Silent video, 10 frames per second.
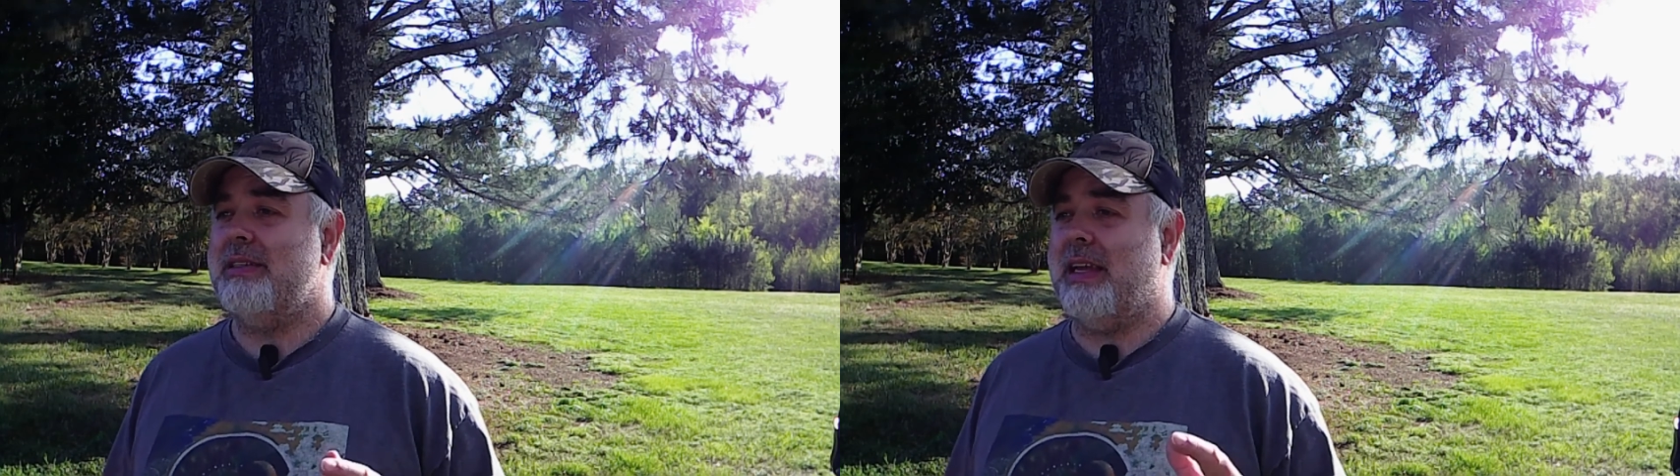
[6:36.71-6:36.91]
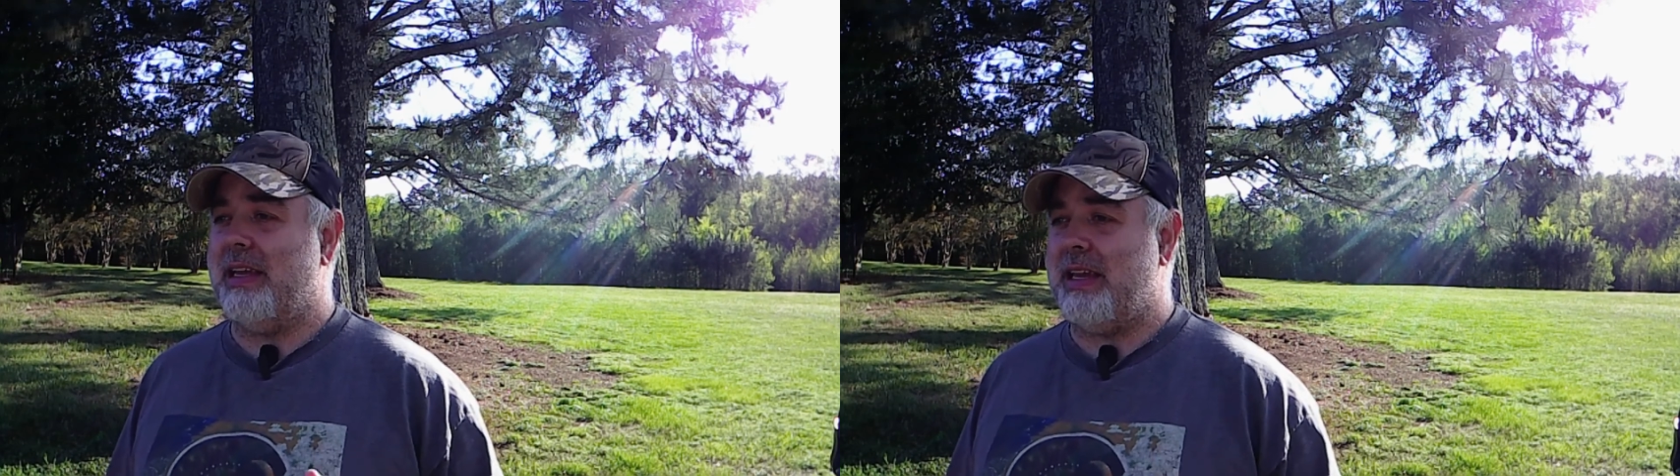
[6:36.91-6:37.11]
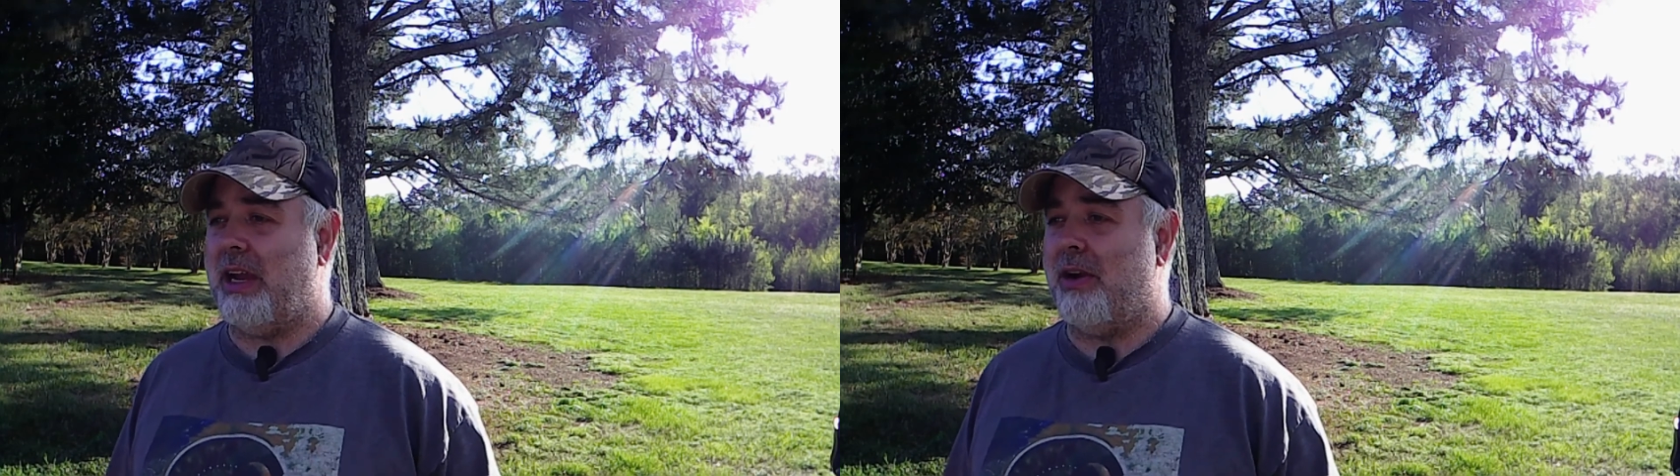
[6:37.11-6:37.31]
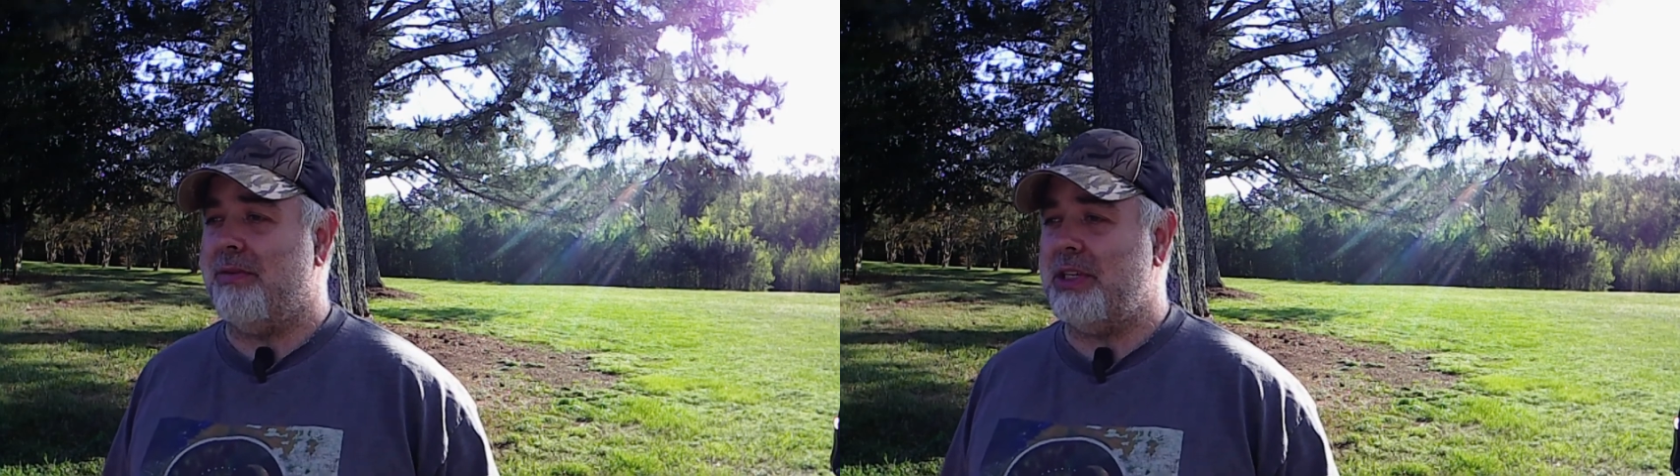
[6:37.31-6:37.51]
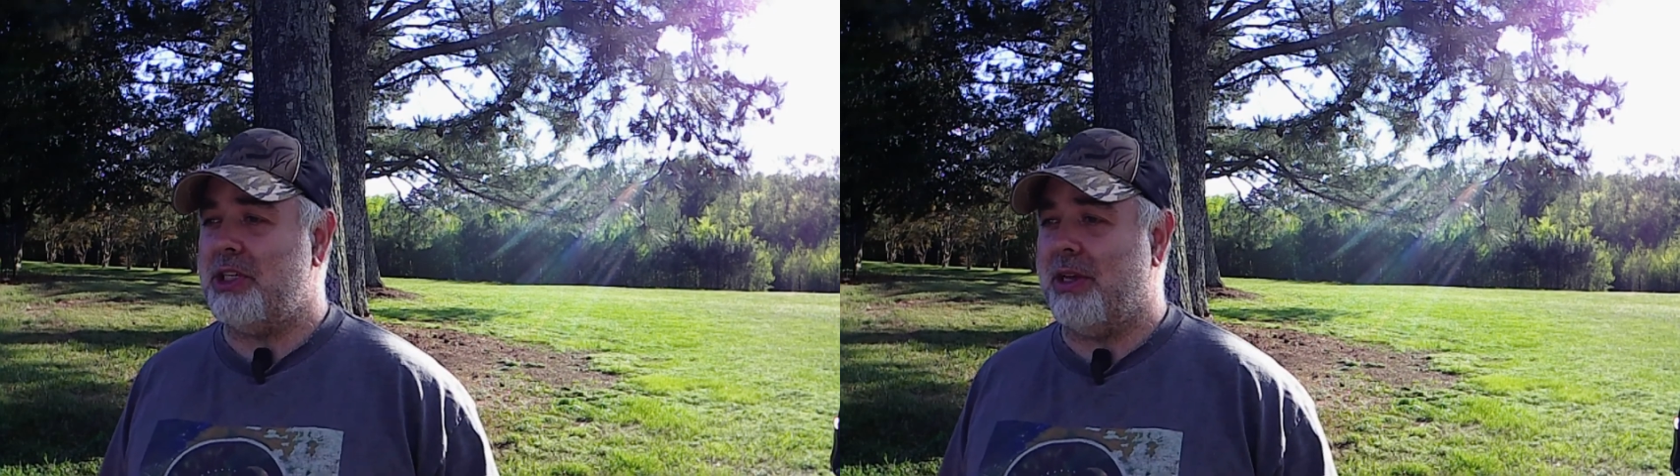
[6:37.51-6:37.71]
take care
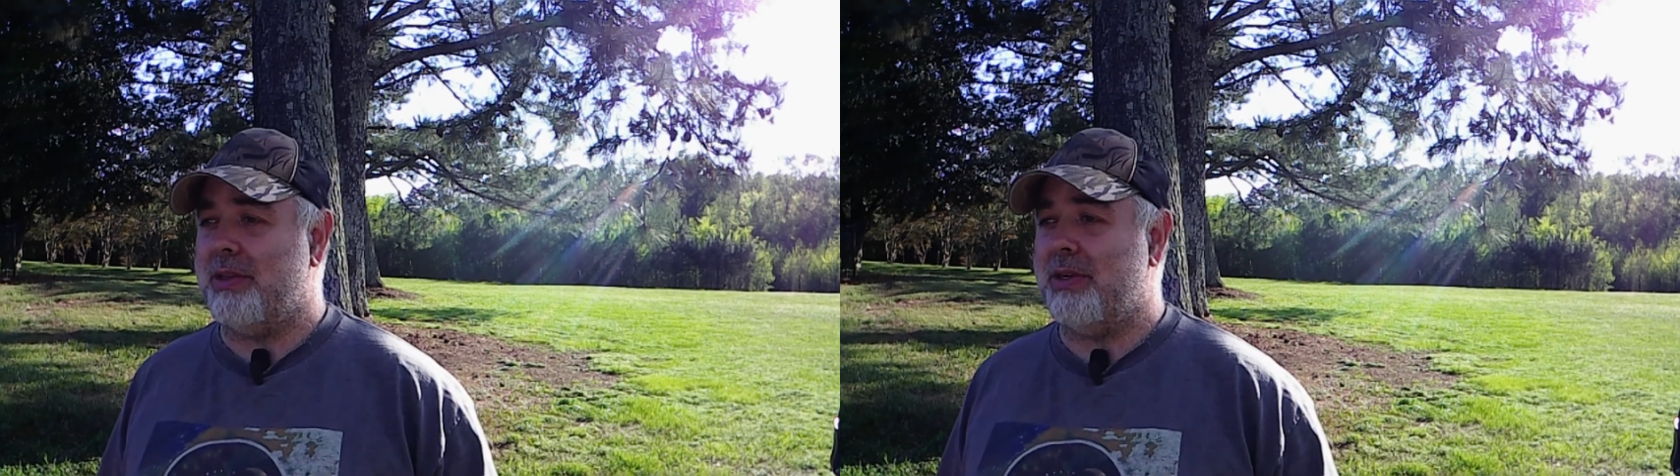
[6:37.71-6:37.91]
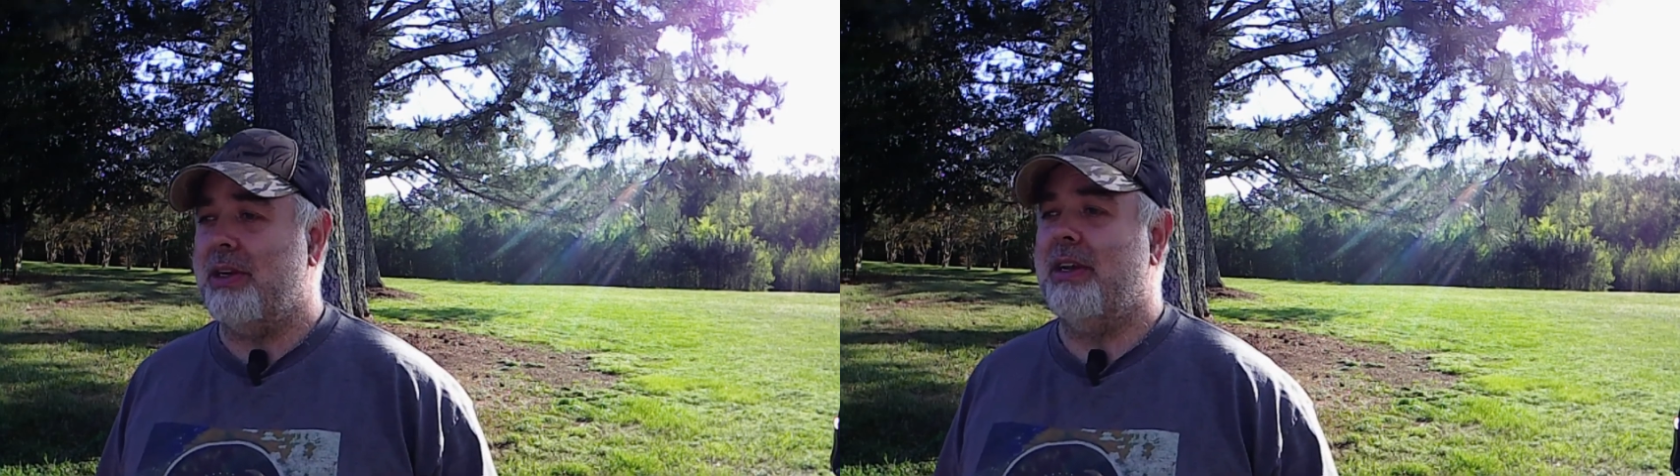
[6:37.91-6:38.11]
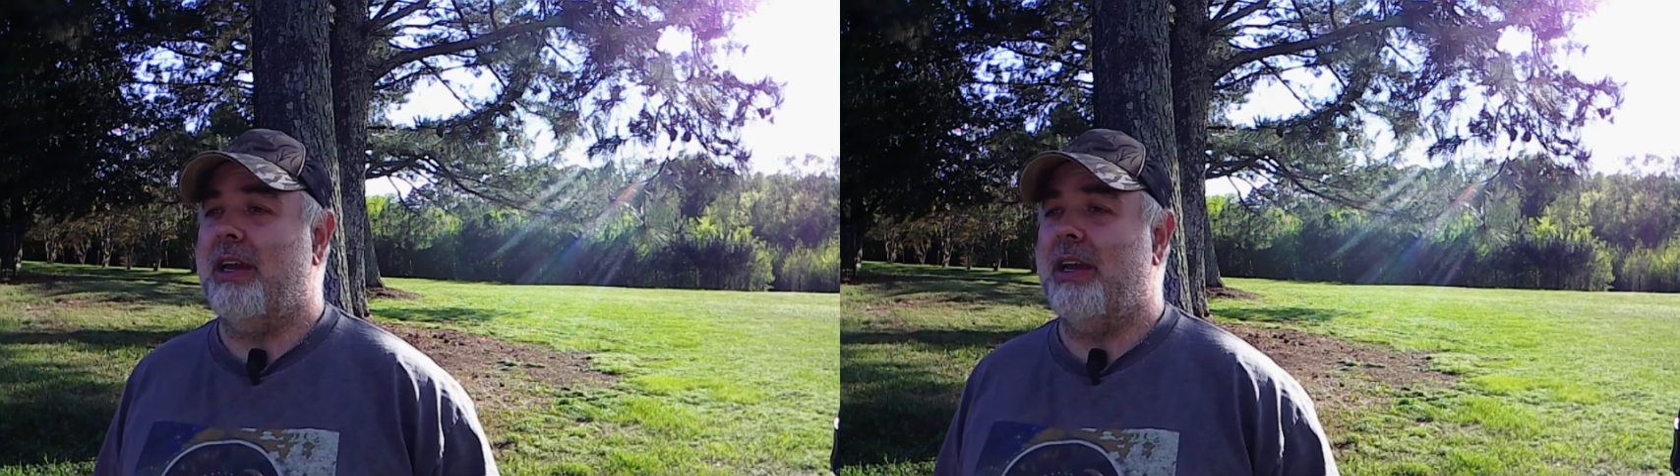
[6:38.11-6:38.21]
of each other,